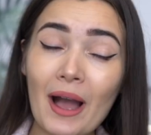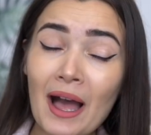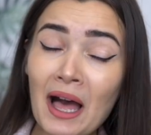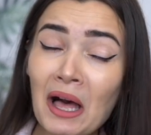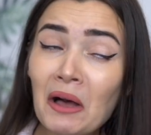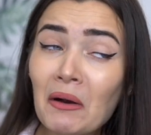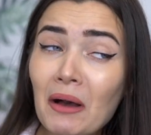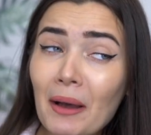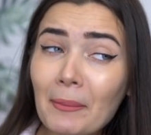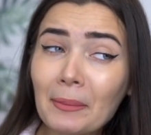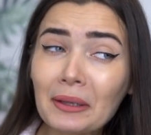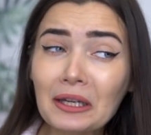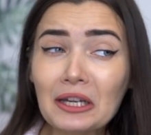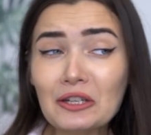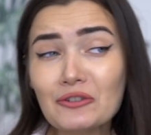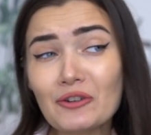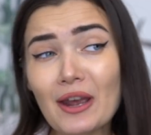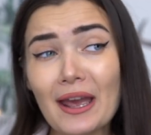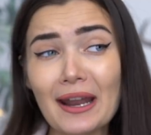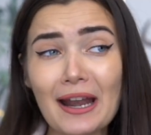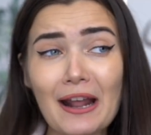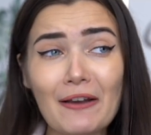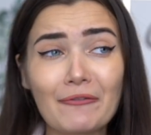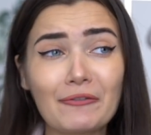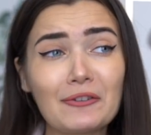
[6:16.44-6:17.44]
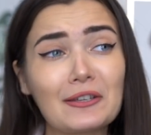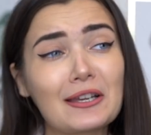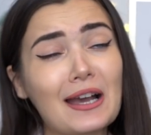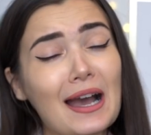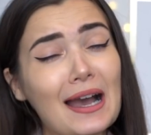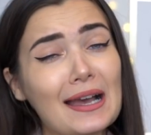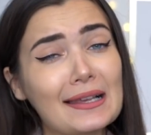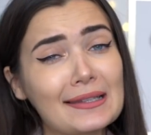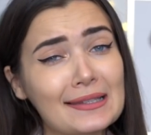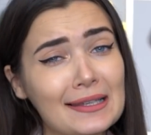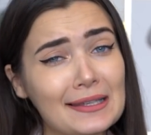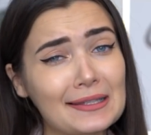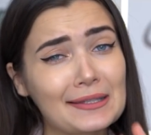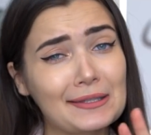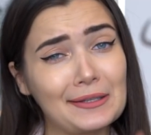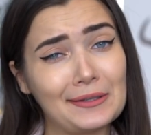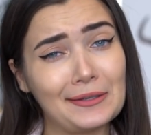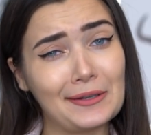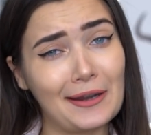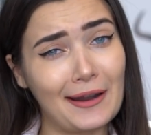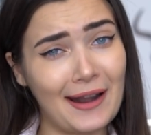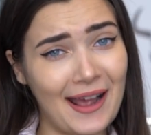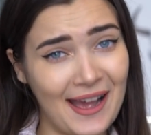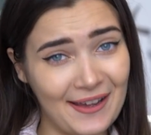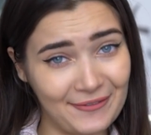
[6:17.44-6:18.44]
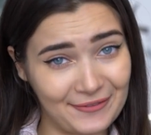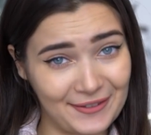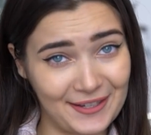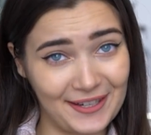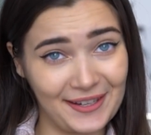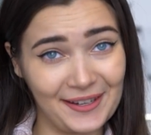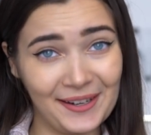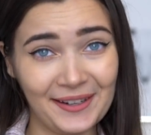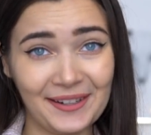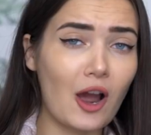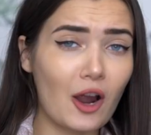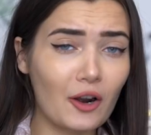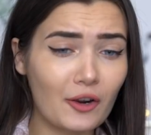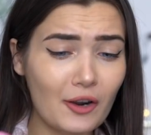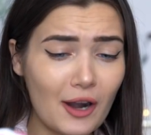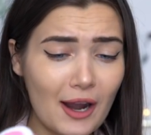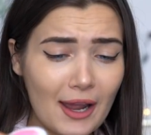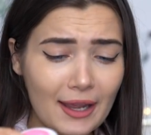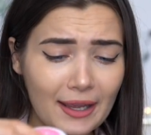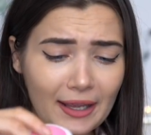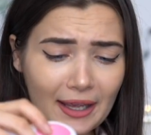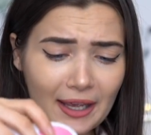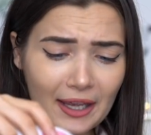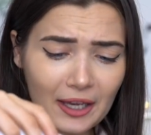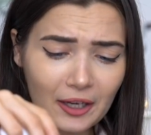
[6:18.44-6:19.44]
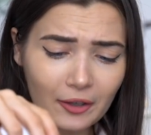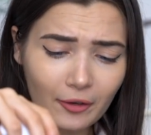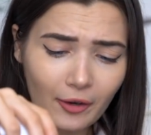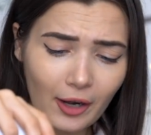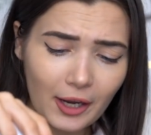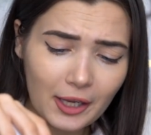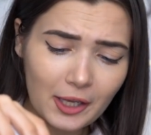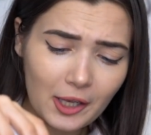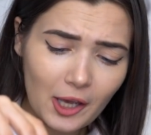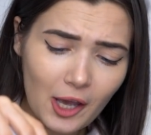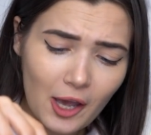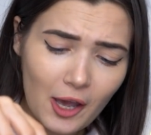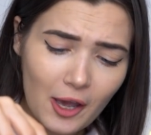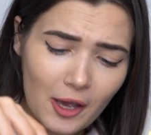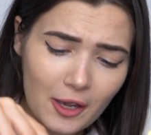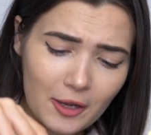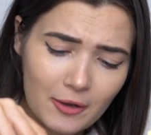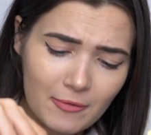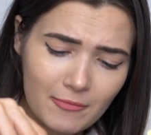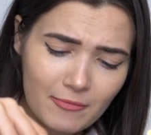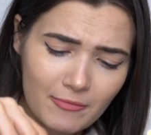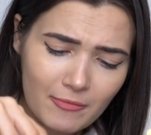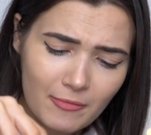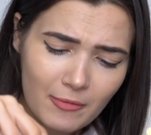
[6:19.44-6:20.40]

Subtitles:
Well, I'm gonna try it out for you guys so you don't have to. All right, here I go.